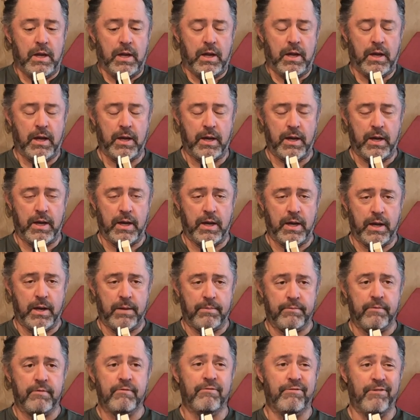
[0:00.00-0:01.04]

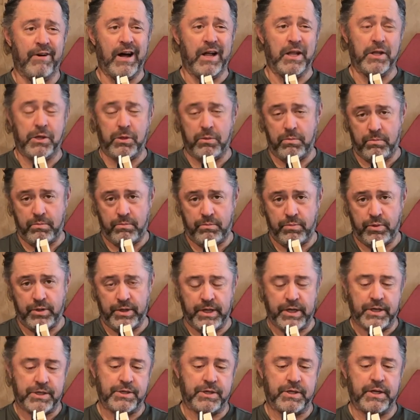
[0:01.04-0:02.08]
volume
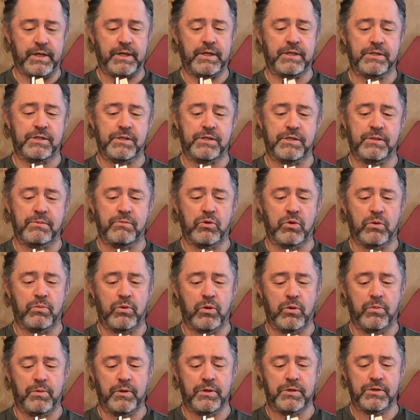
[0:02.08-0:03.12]
production, I guess is the more
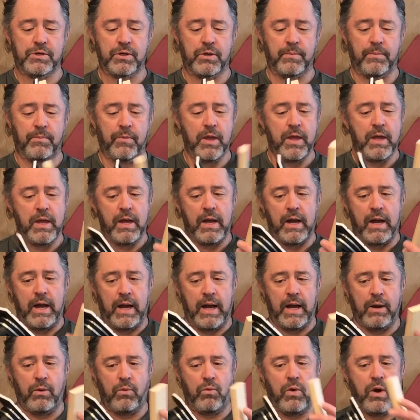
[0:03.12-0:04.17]
appropriate term.
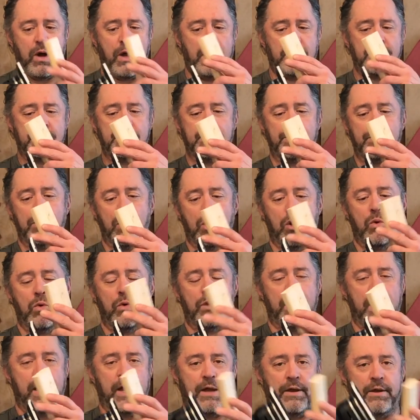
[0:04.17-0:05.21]
I wanted to know where
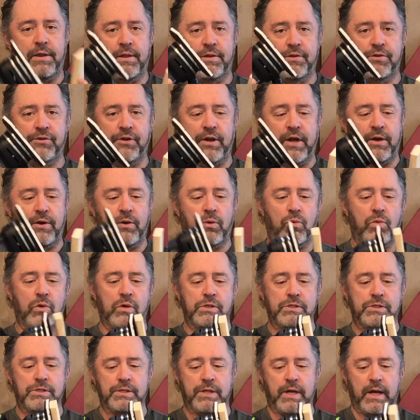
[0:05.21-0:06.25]
the end of the sander
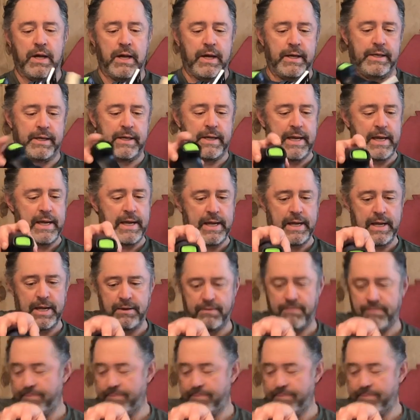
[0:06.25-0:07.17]
was. I can't